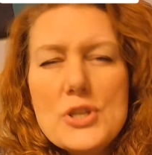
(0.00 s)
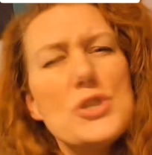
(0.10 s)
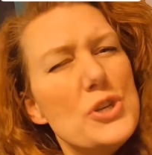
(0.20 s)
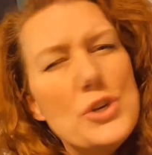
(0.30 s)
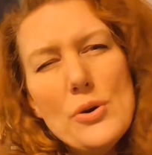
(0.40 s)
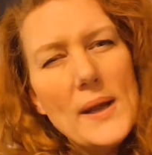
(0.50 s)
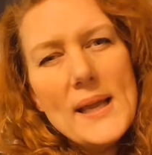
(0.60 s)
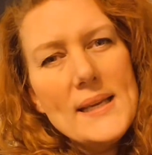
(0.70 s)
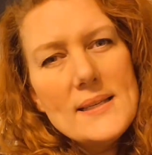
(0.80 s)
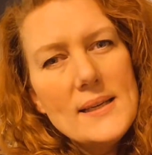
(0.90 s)
just knew
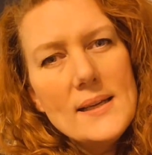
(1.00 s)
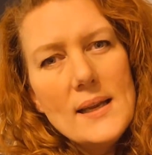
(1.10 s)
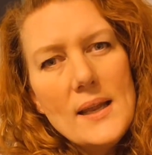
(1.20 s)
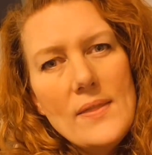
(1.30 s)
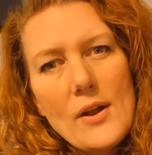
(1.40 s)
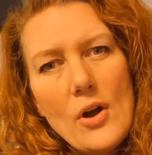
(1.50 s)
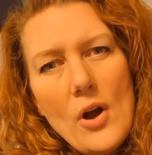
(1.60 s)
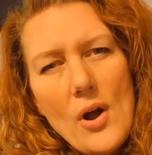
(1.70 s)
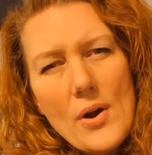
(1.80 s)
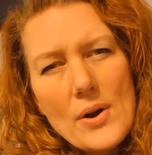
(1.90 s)
it in their
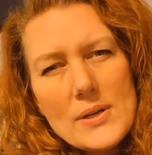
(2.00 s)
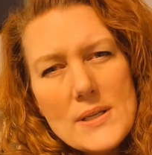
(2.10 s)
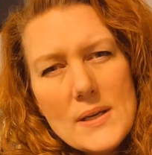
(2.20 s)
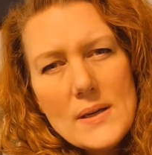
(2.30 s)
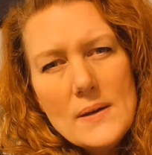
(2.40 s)
heart